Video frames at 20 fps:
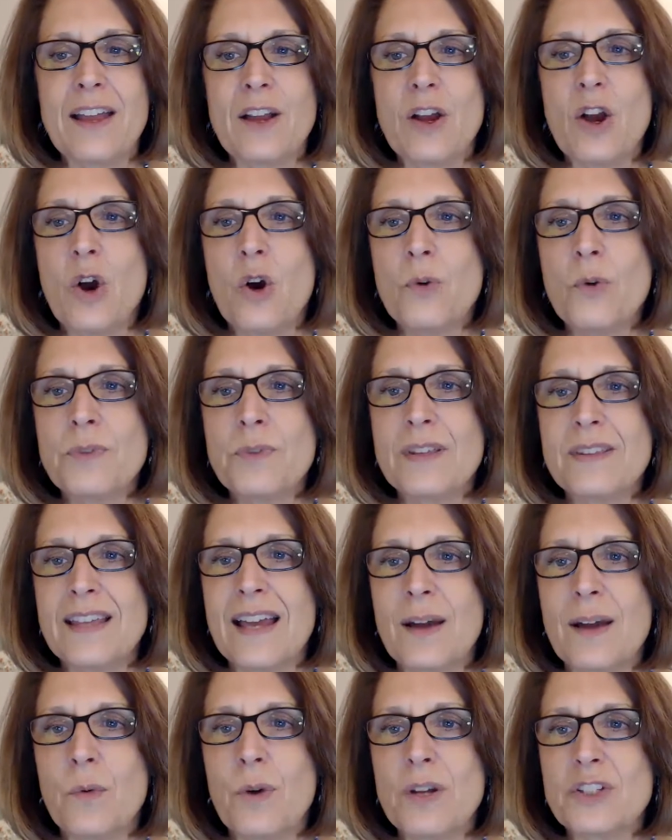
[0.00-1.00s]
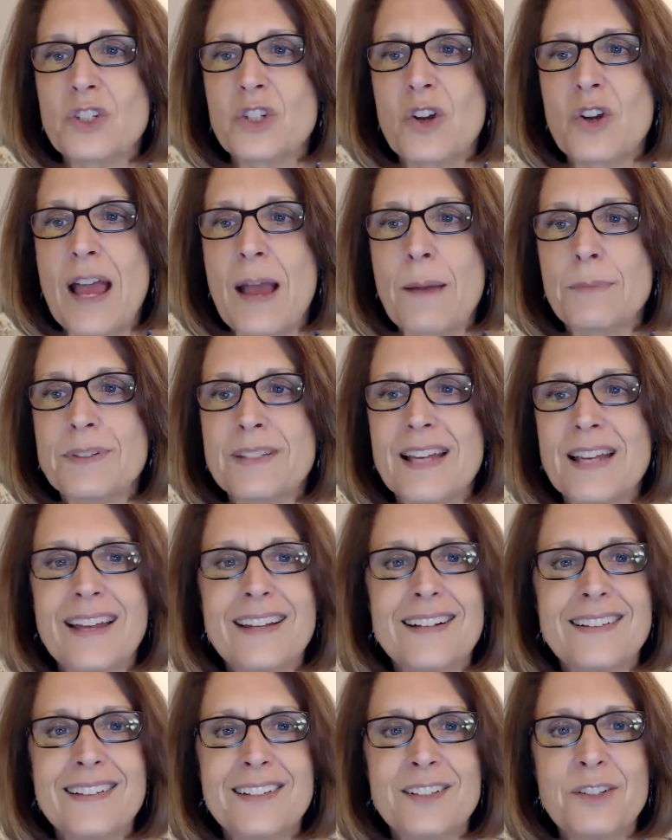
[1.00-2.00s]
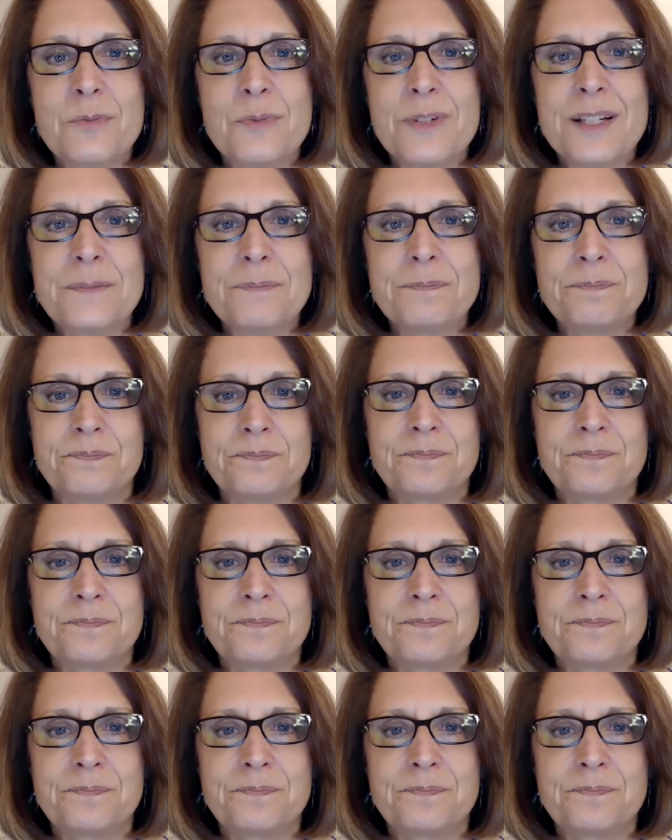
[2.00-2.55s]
hope that that whets your appetite a little bit.